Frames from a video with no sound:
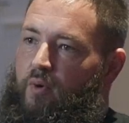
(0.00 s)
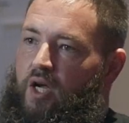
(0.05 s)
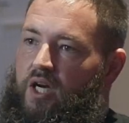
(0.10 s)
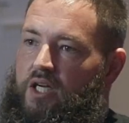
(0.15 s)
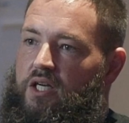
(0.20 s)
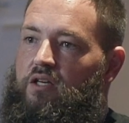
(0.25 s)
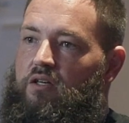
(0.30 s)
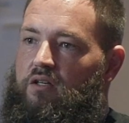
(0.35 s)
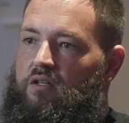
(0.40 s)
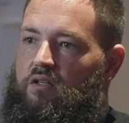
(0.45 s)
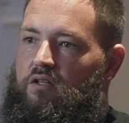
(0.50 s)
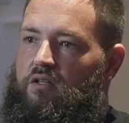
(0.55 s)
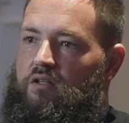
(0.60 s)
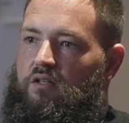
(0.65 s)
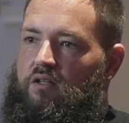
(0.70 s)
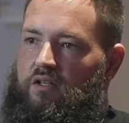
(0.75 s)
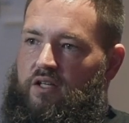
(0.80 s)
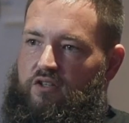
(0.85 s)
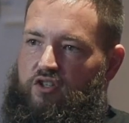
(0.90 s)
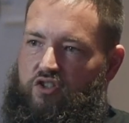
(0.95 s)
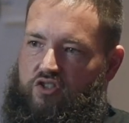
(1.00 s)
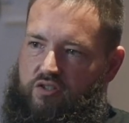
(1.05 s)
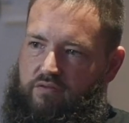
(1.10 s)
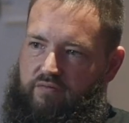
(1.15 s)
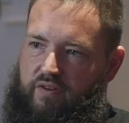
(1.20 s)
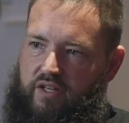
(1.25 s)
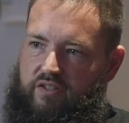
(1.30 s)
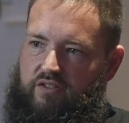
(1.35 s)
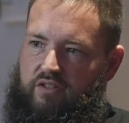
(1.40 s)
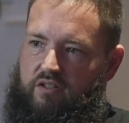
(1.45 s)
money that they just
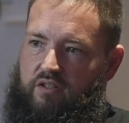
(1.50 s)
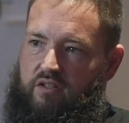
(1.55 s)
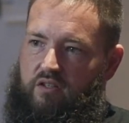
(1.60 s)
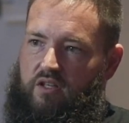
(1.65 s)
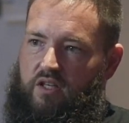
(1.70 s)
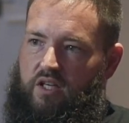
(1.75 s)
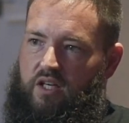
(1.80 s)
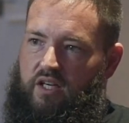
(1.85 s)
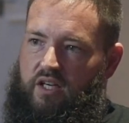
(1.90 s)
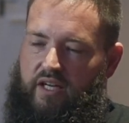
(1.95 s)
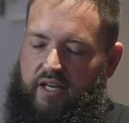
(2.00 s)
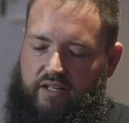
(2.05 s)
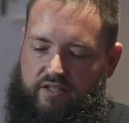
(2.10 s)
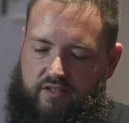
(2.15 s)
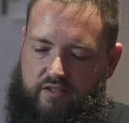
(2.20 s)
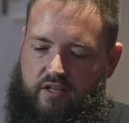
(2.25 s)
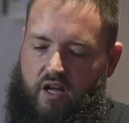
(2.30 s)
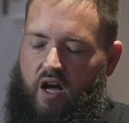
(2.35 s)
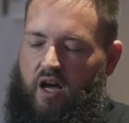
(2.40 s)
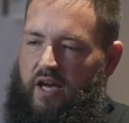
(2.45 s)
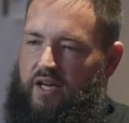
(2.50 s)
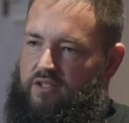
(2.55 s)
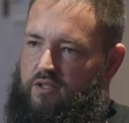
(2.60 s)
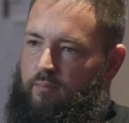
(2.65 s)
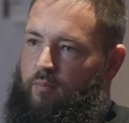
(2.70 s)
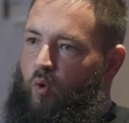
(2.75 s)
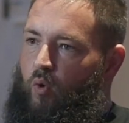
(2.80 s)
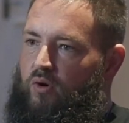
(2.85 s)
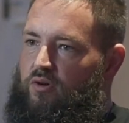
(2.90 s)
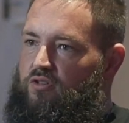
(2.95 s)
invested is not as
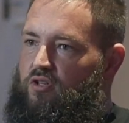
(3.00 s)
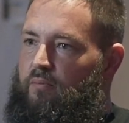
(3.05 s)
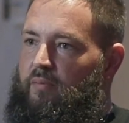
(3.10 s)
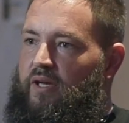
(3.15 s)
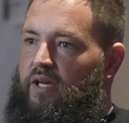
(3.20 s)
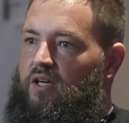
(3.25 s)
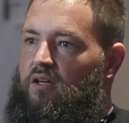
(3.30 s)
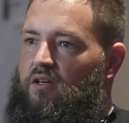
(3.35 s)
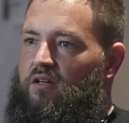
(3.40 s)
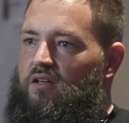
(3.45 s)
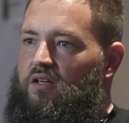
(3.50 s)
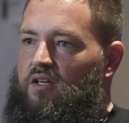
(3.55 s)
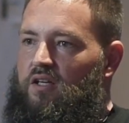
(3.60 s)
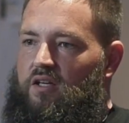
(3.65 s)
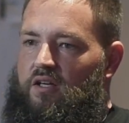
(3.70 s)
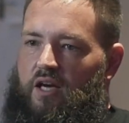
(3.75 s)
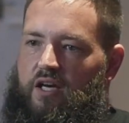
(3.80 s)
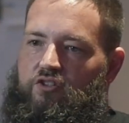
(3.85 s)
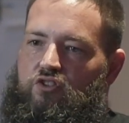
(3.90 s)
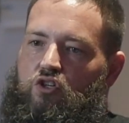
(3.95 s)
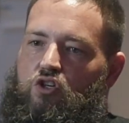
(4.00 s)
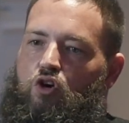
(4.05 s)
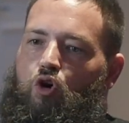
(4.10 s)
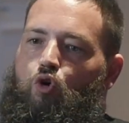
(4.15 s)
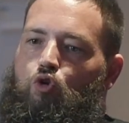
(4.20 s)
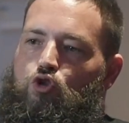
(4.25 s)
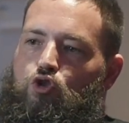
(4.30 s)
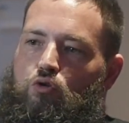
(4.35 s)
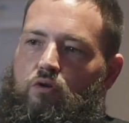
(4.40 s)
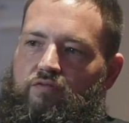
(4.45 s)
important to me as the
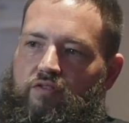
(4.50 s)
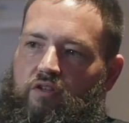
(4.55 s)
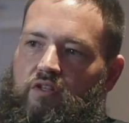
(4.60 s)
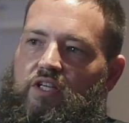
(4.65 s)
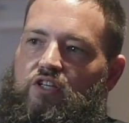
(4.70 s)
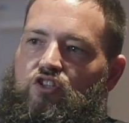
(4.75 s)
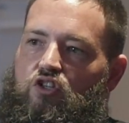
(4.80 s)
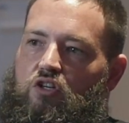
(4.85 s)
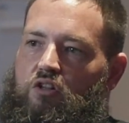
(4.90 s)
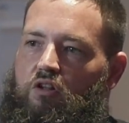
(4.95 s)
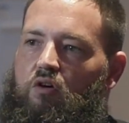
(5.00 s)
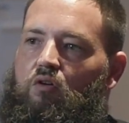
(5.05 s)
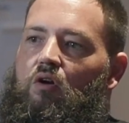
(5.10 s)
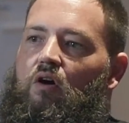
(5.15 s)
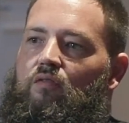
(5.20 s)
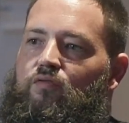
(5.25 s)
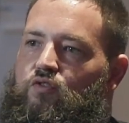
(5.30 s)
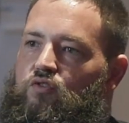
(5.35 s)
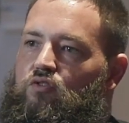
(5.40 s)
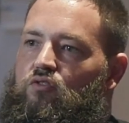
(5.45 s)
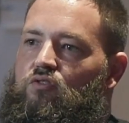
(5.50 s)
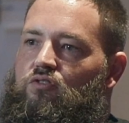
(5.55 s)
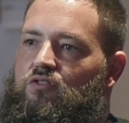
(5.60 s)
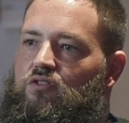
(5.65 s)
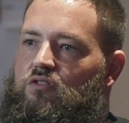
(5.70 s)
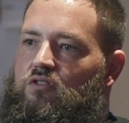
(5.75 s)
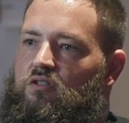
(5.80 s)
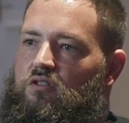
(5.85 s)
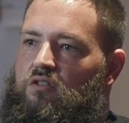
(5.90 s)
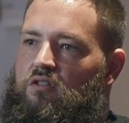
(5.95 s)
culture of the Legion of Loan
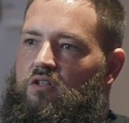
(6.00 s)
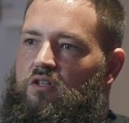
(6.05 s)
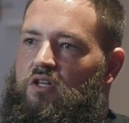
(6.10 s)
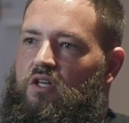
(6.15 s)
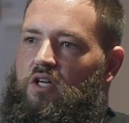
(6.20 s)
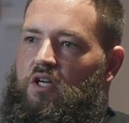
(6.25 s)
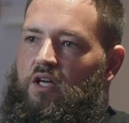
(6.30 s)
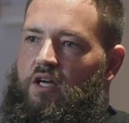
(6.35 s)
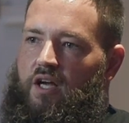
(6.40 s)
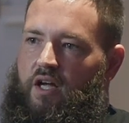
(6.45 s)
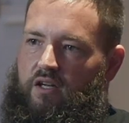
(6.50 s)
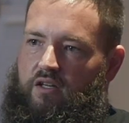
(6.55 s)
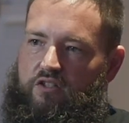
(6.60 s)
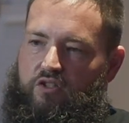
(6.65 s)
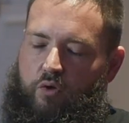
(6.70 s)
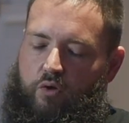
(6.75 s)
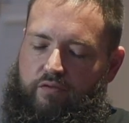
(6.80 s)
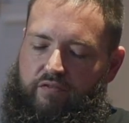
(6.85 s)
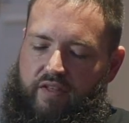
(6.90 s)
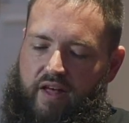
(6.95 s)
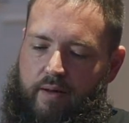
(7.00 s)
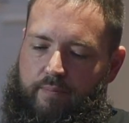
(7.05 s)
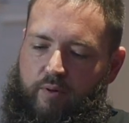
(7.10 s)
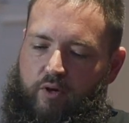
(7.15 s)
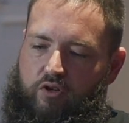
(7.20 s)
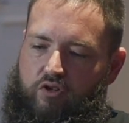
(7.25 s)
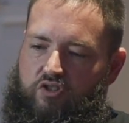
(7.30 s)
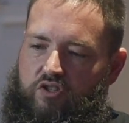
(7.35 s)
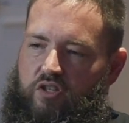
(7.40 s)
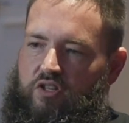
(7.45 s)
Officers. And so if that
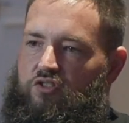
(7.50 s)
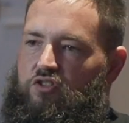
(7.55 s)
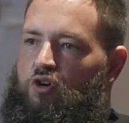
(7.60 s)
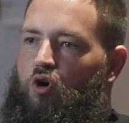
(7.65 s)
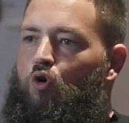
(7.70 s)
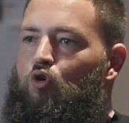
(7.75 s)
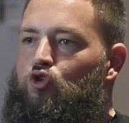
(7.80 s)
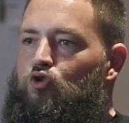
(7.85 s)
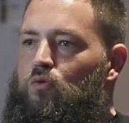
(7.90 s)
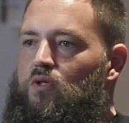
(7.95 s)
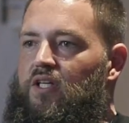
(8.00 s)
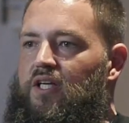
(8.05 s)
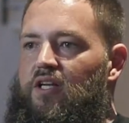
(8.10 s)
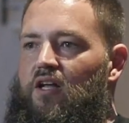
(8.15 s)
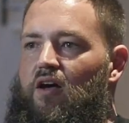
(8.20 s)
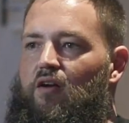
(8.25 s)
person is culturally